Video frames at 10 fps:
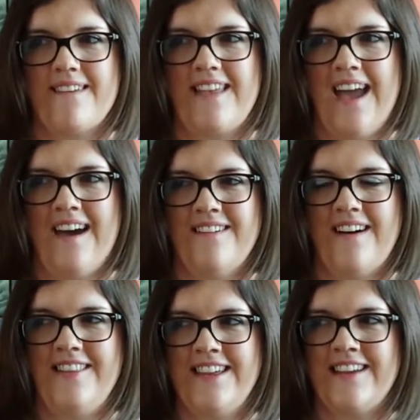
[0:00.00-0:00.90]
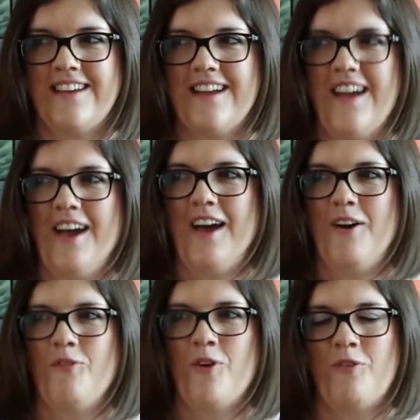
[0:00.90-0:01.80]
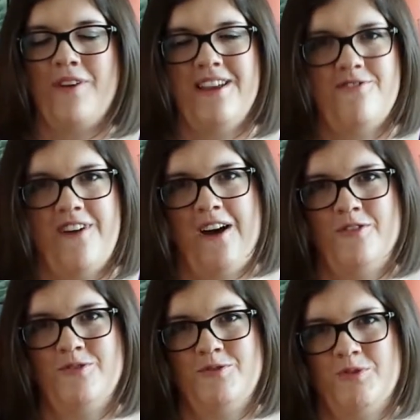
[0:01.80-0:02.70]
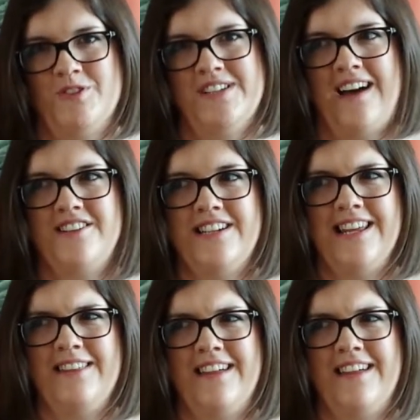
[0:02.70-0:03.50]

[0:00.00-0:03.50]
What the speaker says: Yeah, I think what we found was actually